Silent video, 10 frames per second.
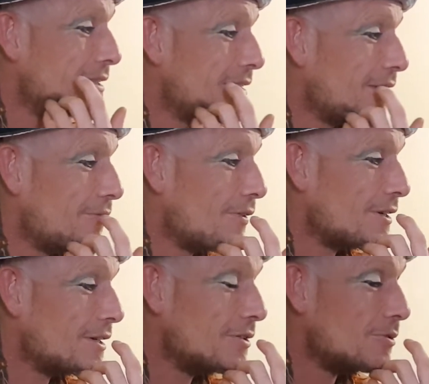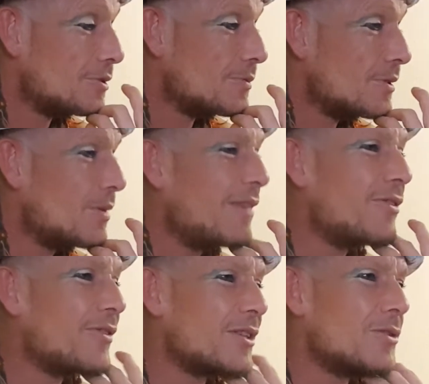that fucking annoys me.
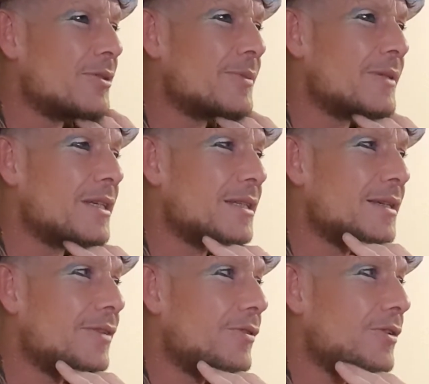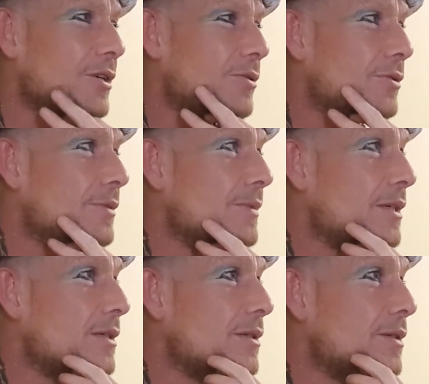Everything annoys me. Everything annoys me.
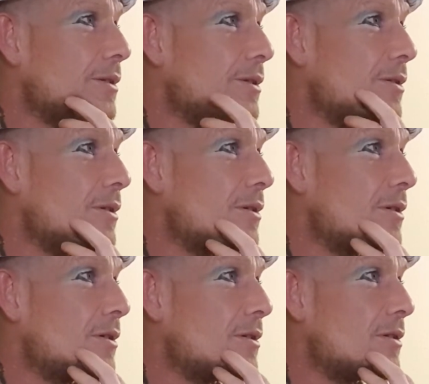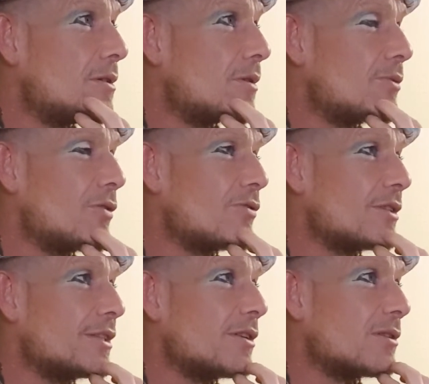I'm not very
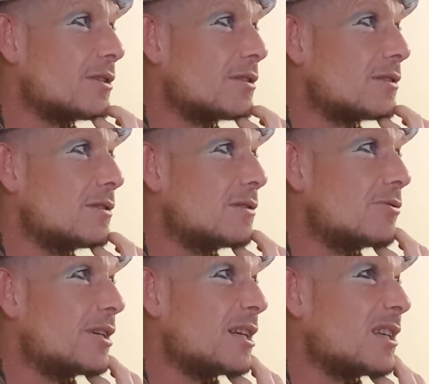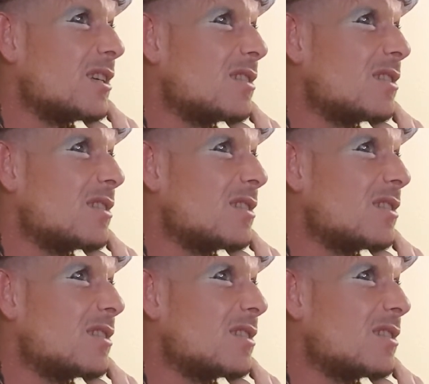nice, really.